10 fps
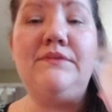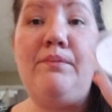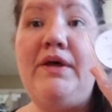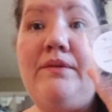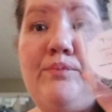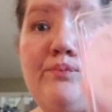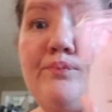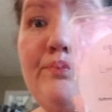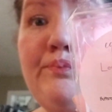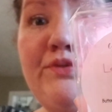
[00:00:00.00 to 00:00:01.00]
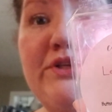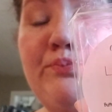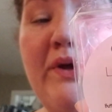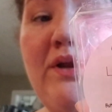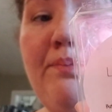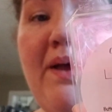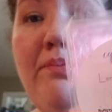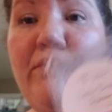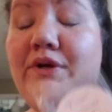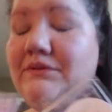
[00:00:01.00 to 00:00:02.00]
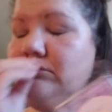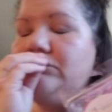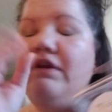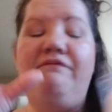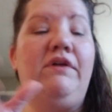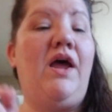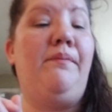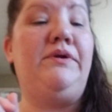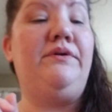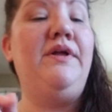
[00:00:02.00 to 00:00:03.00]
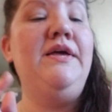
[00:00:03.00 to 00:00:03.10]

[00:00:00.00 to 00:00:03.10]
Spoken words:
but just buttered popcorn, phenomenal.